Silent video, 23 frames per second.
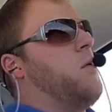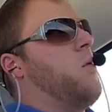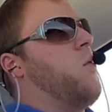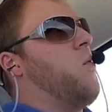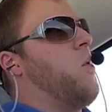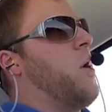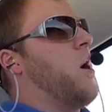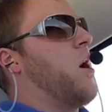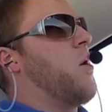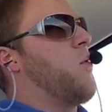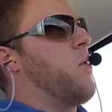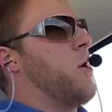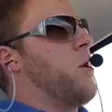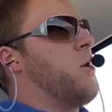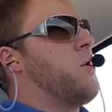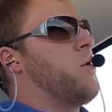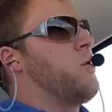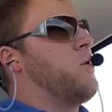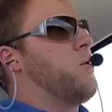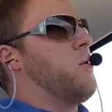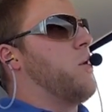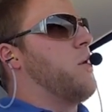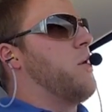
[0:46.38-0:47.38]
Why are we
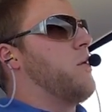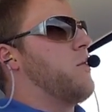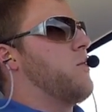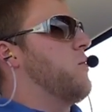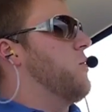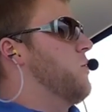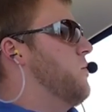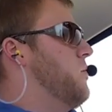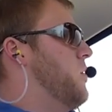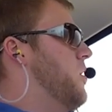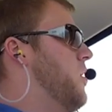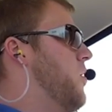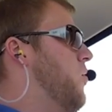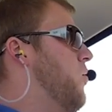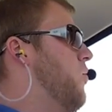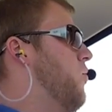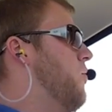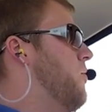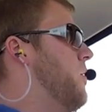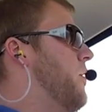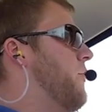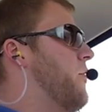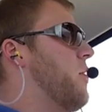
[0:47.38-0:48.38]
going to do it?
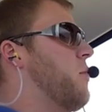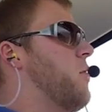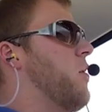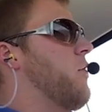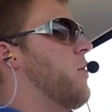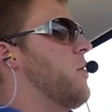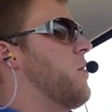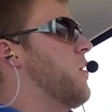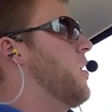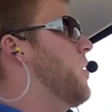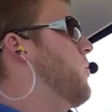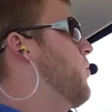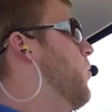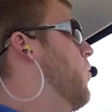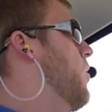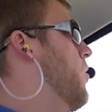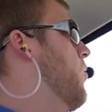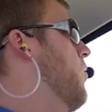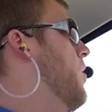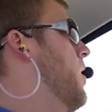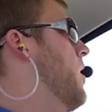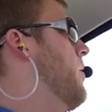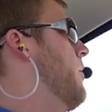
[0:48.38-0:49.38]
If I'm over an
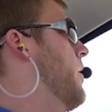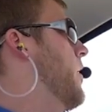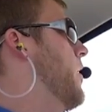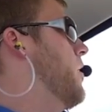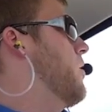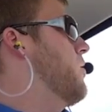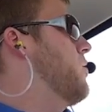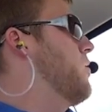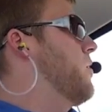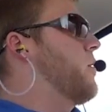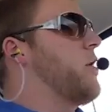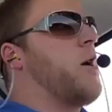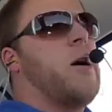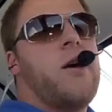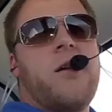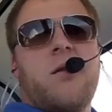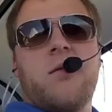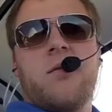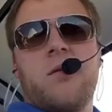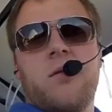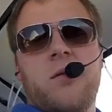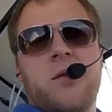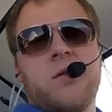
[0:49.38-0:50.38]
airport, why am I going to do
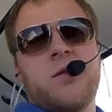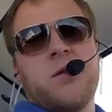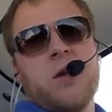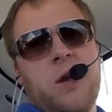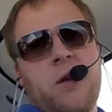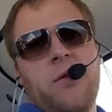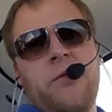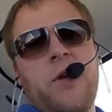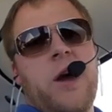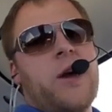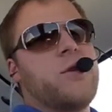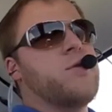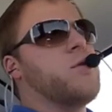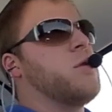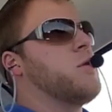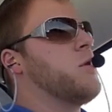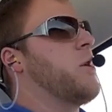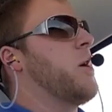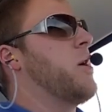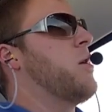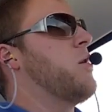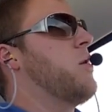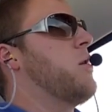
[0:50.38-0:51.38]
that instead of
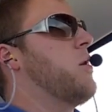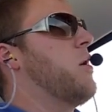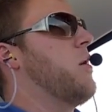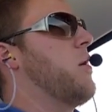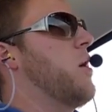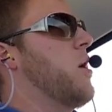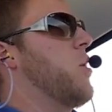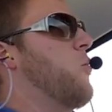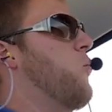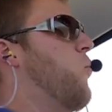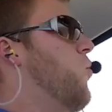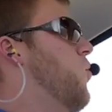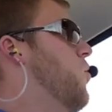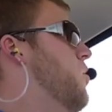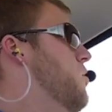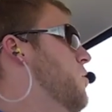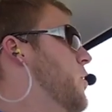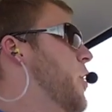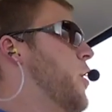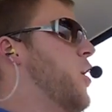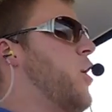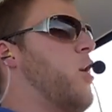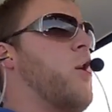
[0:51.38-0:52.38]
actually land on an
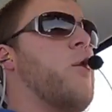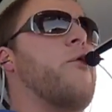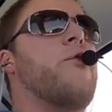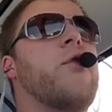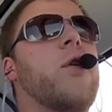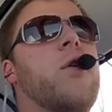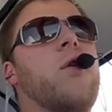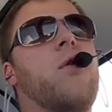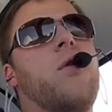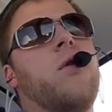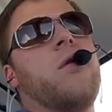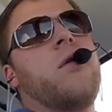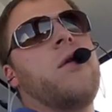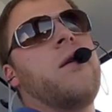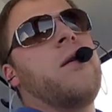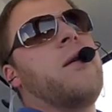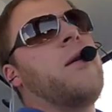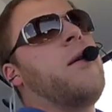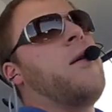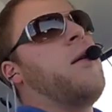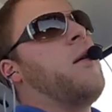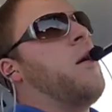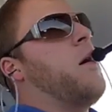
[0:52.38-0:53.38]
airport, land on a field,
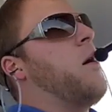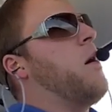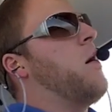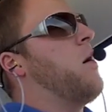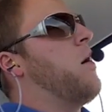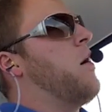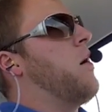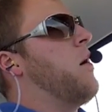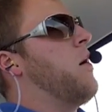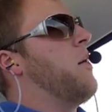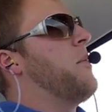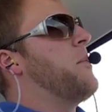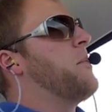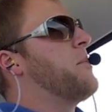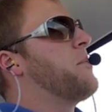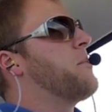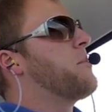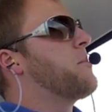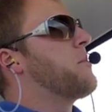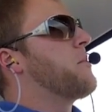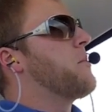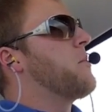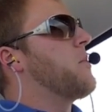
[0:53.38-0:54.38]

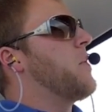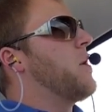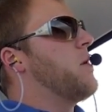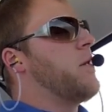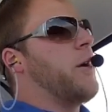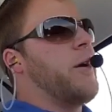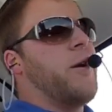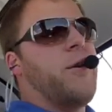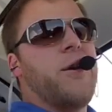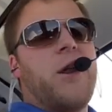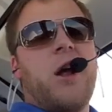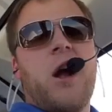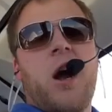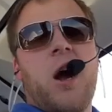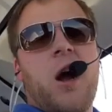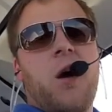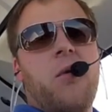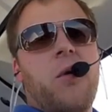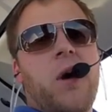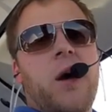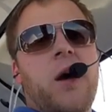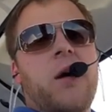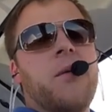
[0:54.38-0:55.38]
land on a
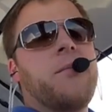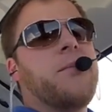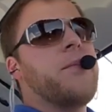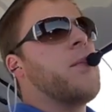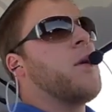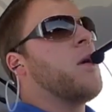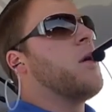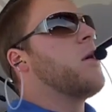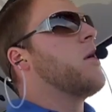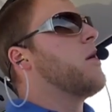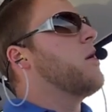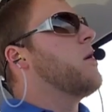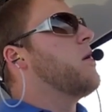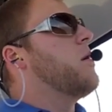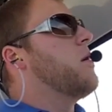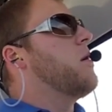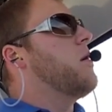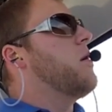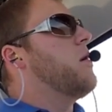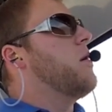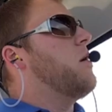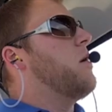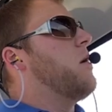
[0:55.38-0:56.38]
highway?
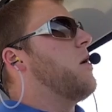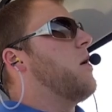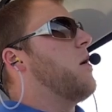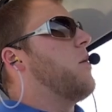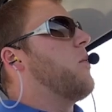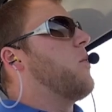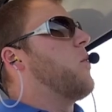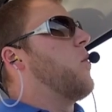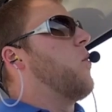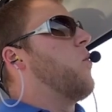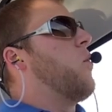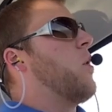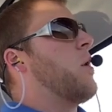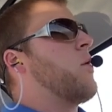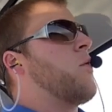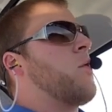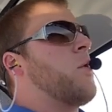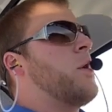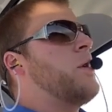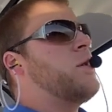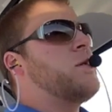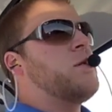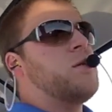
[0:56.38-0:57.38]

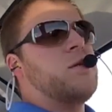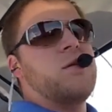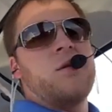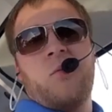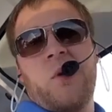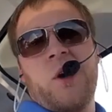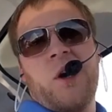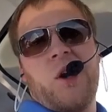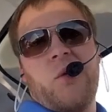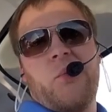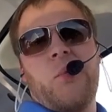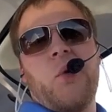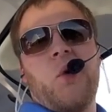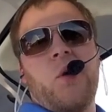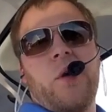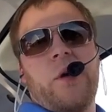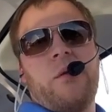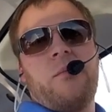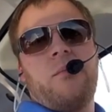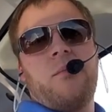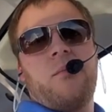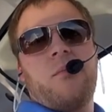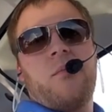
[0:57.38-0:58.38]
What reasons am I going to
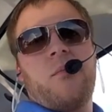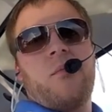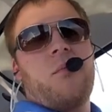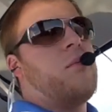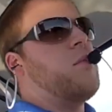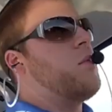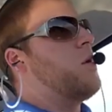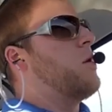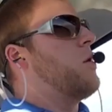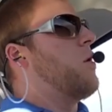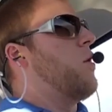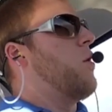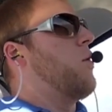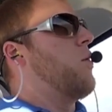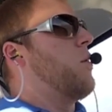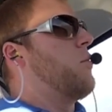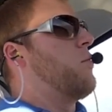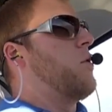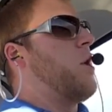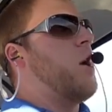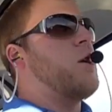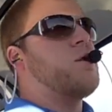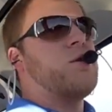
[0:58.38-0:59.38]
pull it?
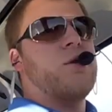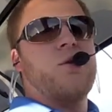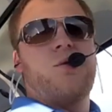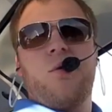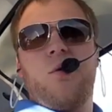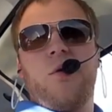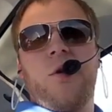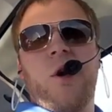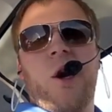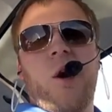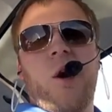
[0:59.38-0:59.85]
Lost control of the